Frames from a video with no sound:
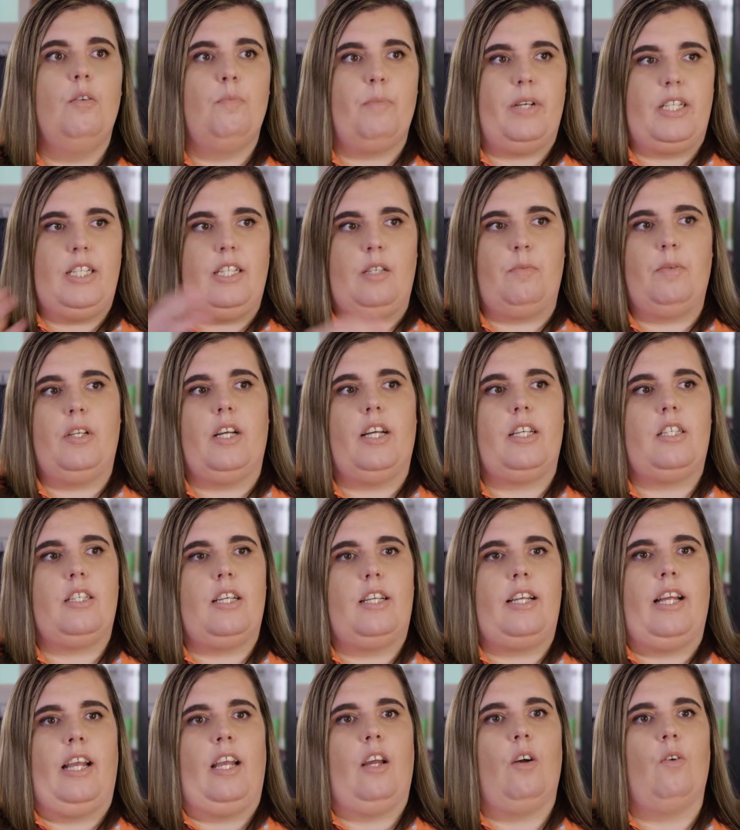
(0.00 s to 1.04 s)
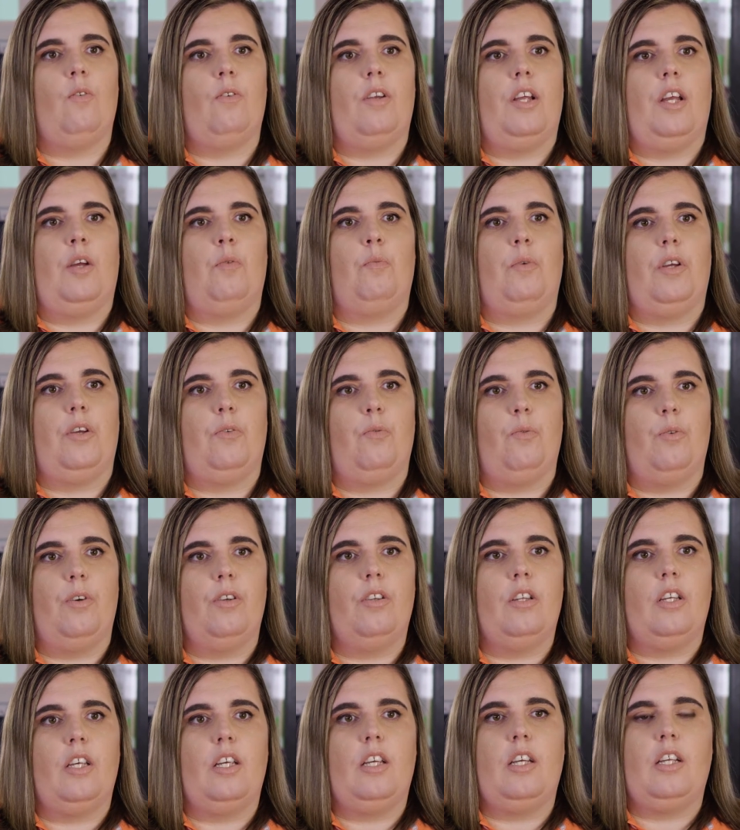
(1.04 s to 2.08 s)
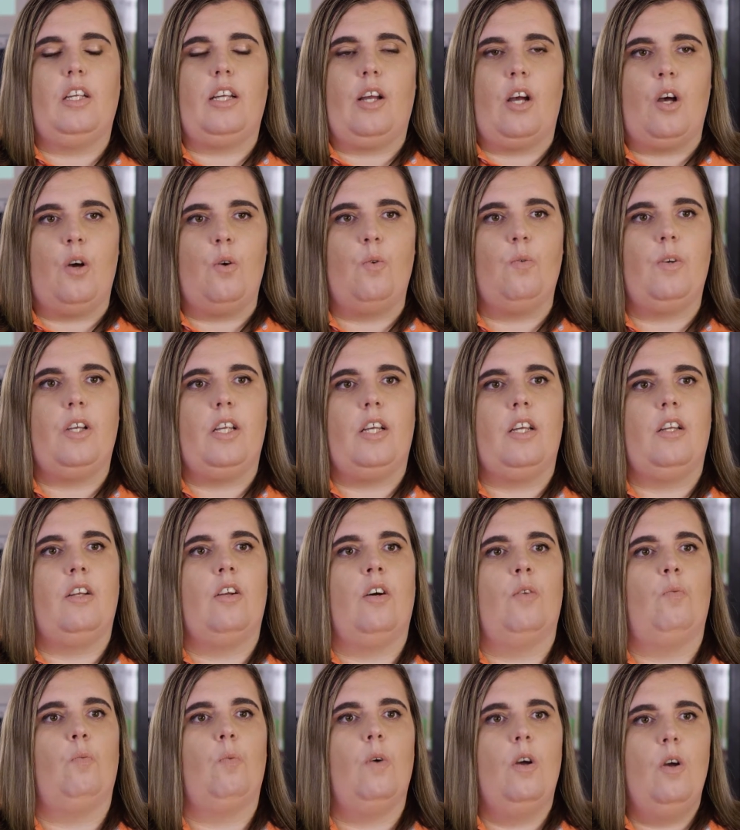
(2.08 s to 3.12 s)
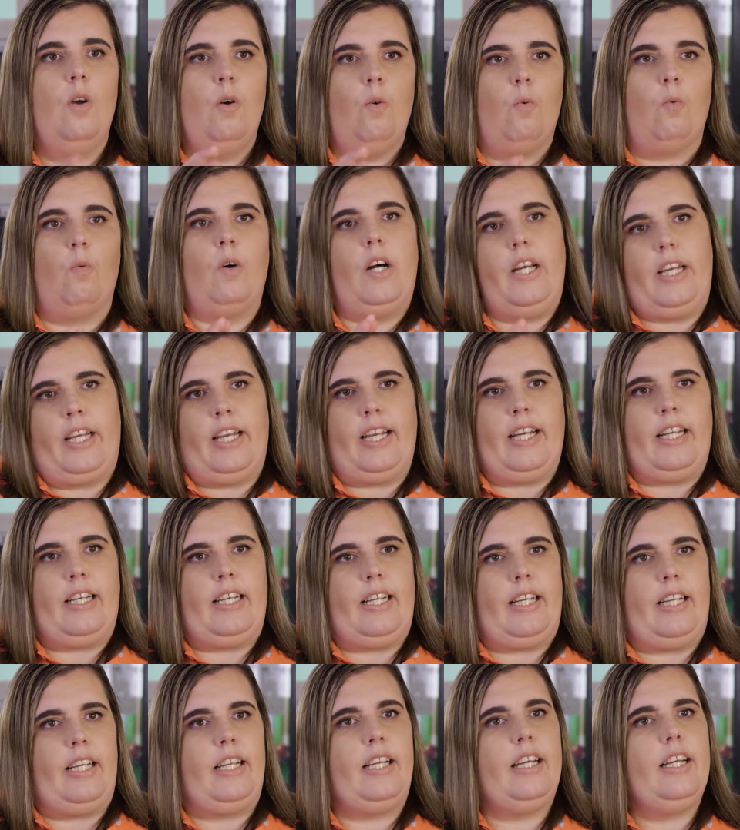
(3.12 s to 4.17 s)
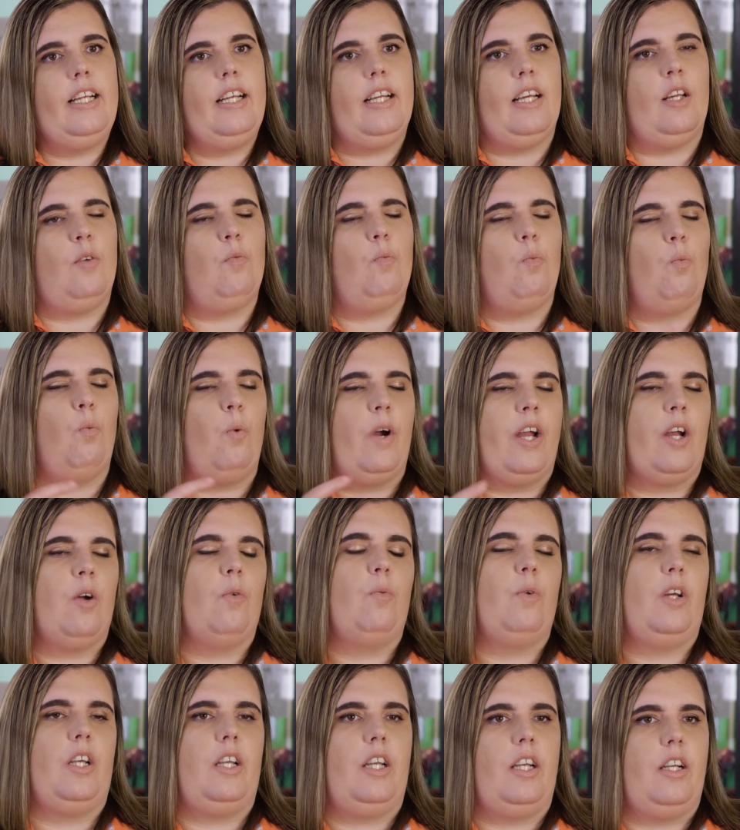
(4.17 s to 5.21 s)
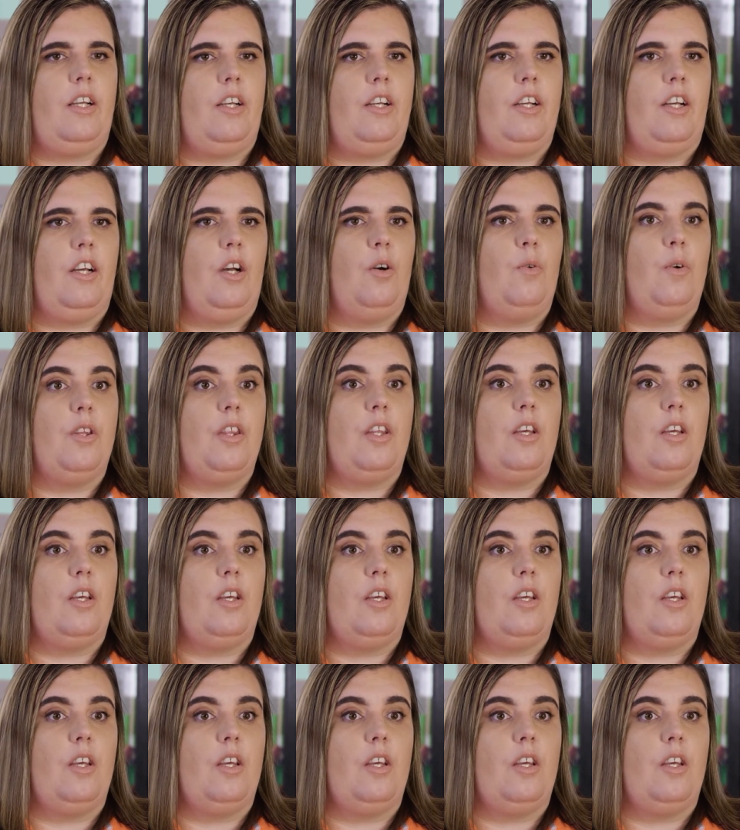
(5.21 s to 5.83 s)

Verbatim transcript: my team and I sat down and we really honed in on what he needed and where we needed to go with